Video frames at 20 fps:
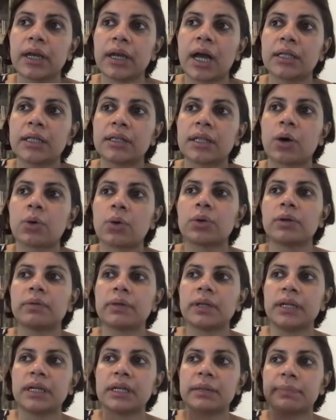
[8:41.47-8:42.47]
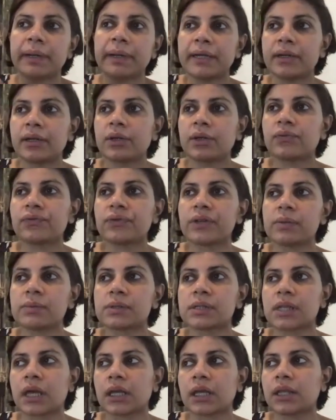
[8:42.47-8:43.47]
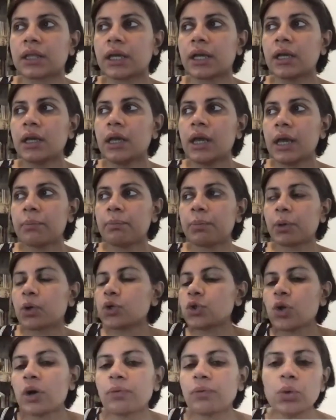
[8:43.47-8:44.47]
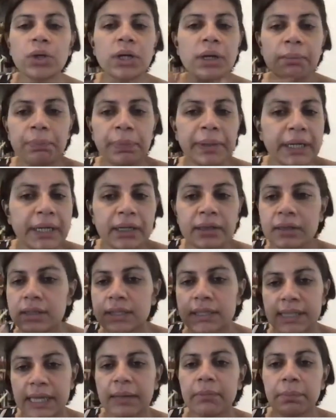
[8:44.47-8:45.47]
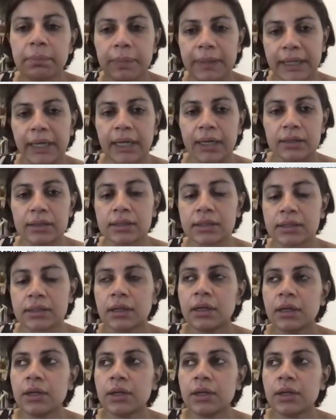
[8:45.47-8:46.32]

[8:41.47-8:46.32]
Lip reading: And now even independent films, like they, because you have to compete in the same place.